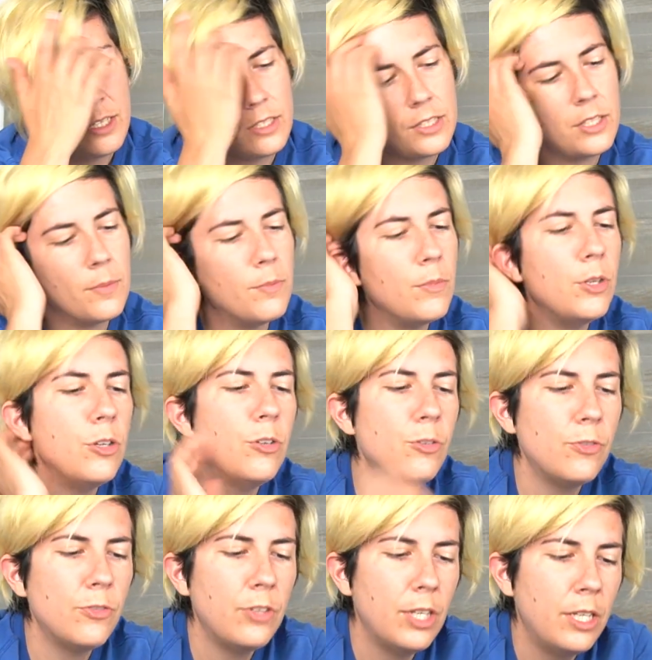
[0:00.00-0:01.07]
to
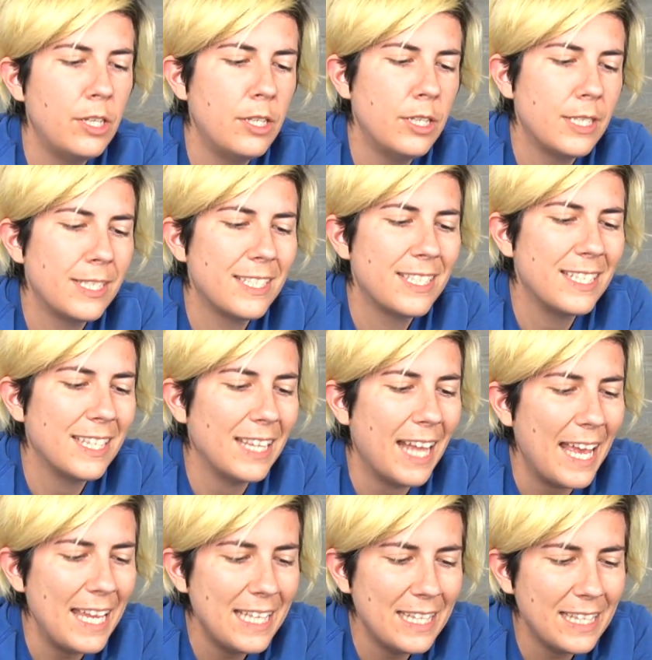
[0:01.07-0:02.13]
move
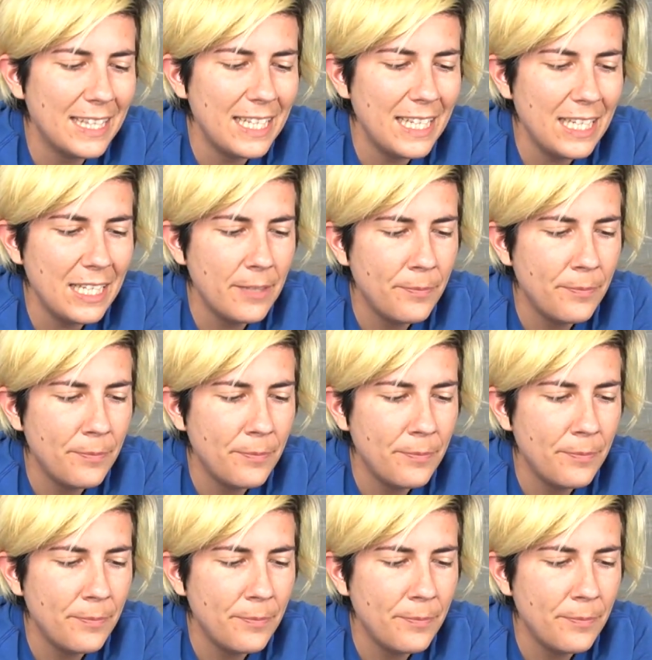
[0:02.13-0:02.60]
slightly,